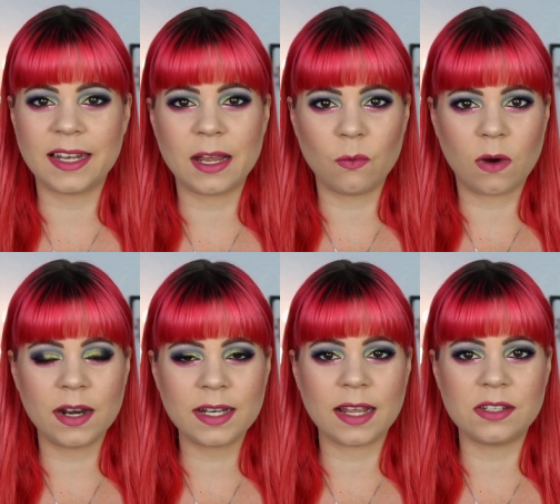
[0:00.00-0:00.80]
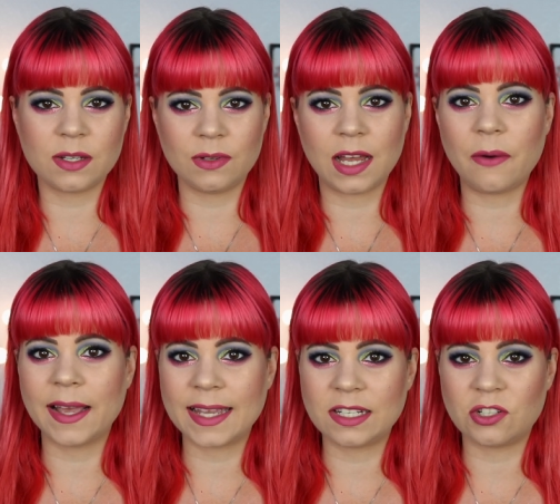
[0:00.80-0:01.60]
that I wanted and so now
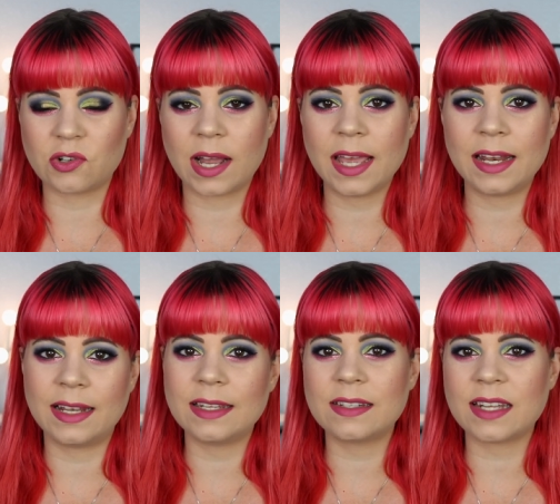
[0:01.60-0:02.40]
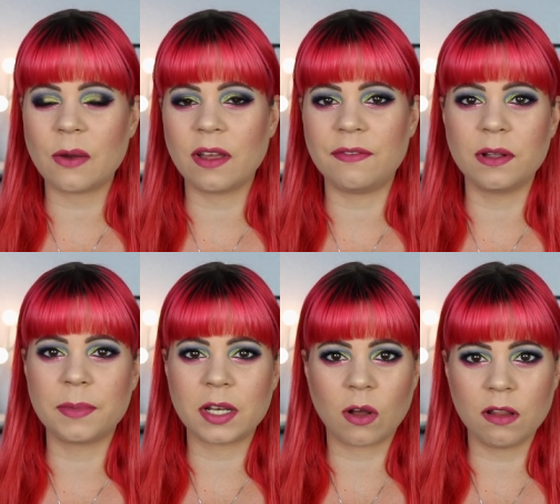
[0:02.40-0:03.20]
I get to try it and this is how I feel
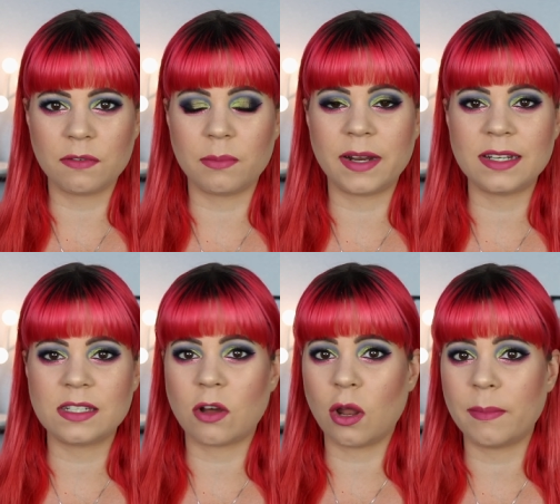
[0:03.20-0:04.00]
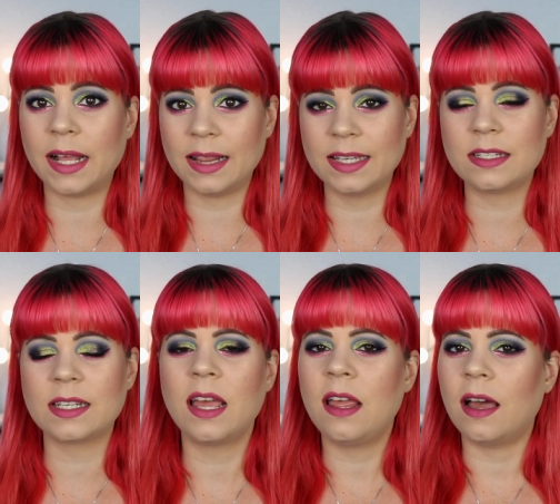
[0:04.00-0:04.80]
about all of the brands on my list.